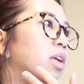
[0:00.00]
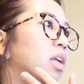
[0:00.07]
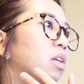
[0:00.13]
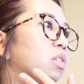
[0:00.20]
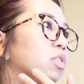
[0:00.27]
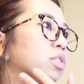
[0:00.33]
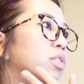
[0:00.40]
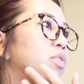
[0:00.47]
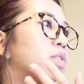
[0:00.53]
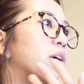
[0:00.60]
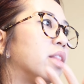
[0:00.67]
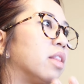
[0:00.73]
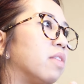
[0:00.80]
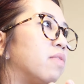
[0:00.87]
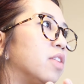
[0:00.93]
and also
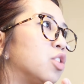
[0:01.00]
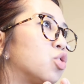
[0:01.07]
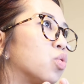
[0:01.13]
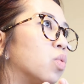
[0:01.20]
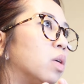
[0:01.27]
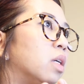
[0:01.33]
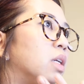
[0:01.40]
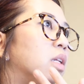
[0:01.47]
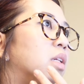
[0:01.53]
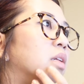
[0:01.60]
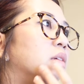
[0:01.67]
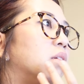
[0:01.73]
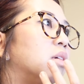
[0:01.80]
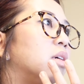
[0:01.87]
individual,